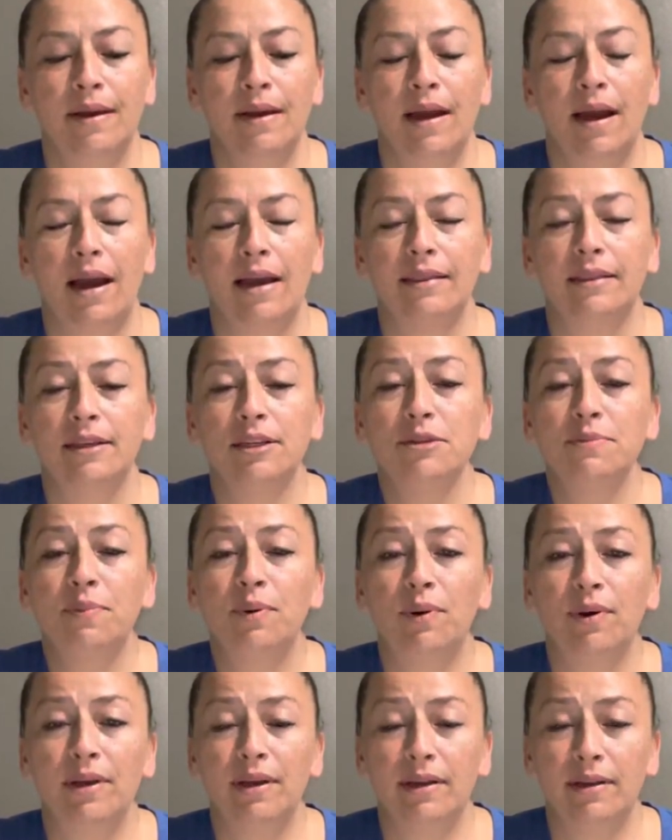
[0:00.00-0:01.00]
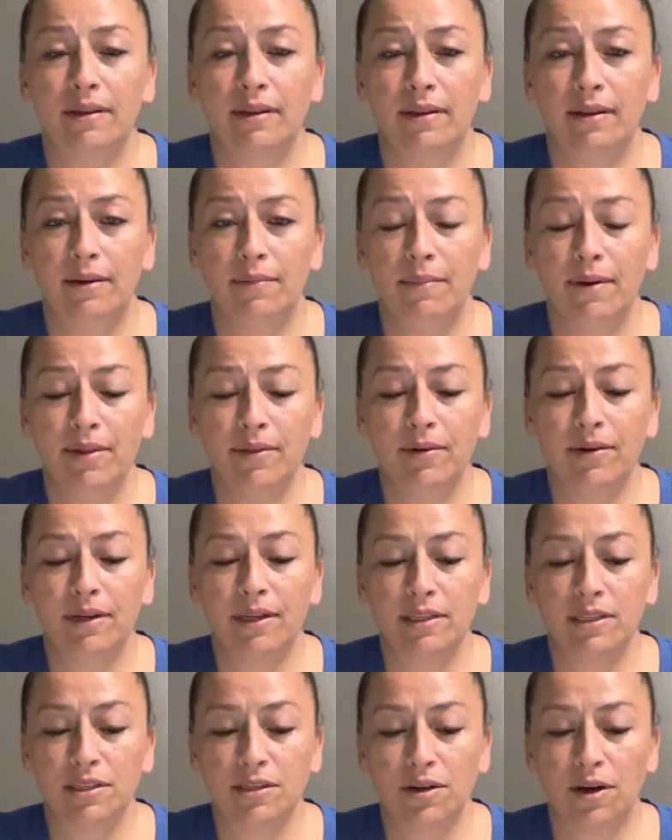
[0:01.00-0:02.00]
At this point, the mother
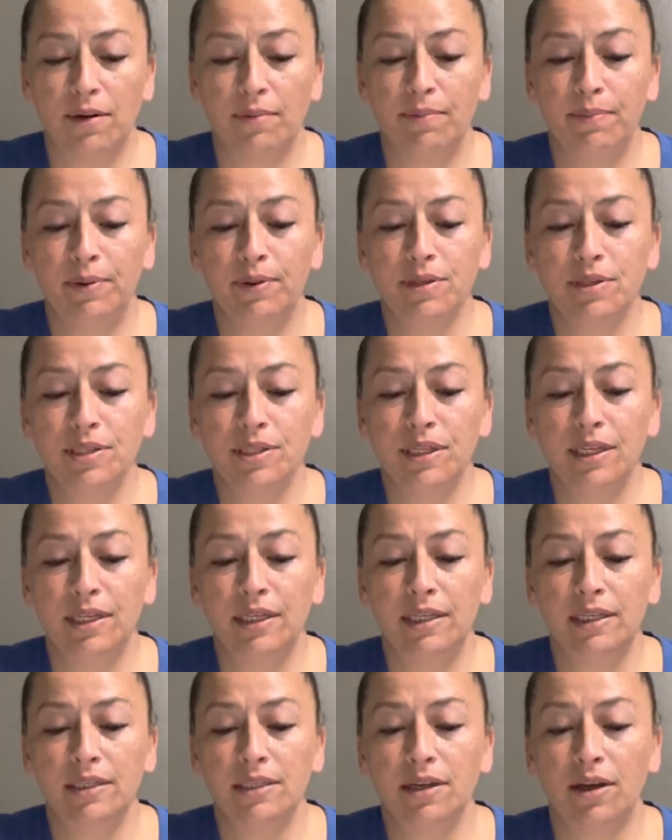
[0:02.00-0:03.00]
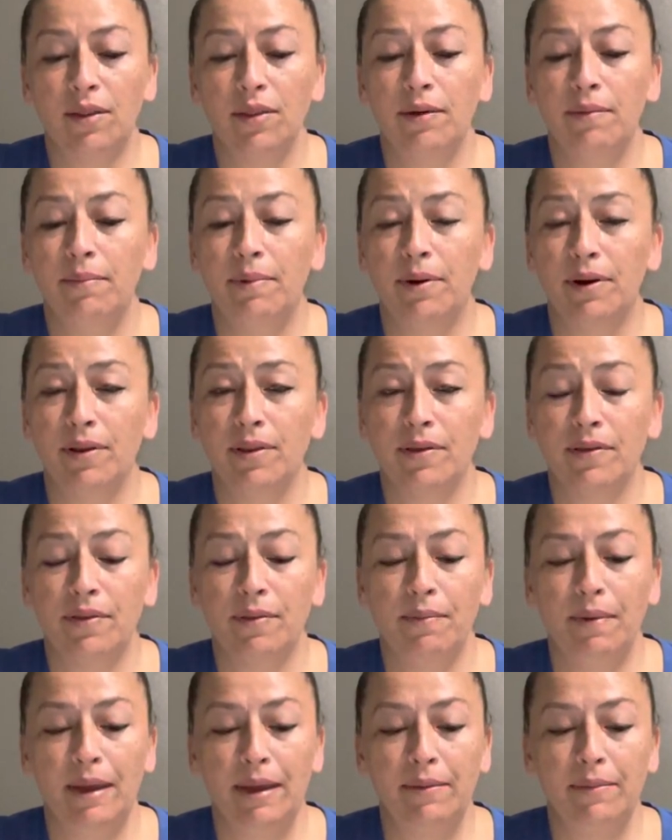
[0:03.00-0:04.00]
can start pushing until the birth of the
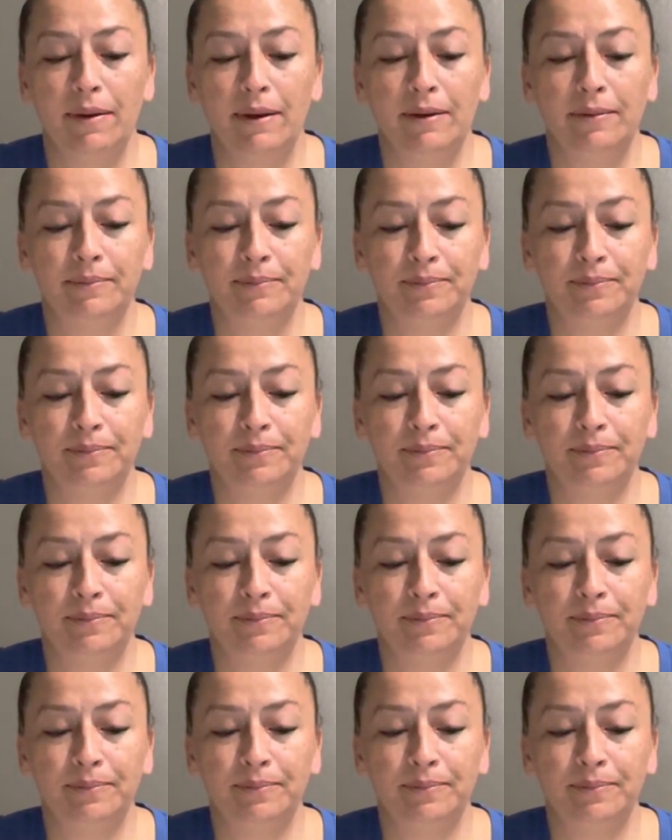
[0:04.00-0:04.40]
baby.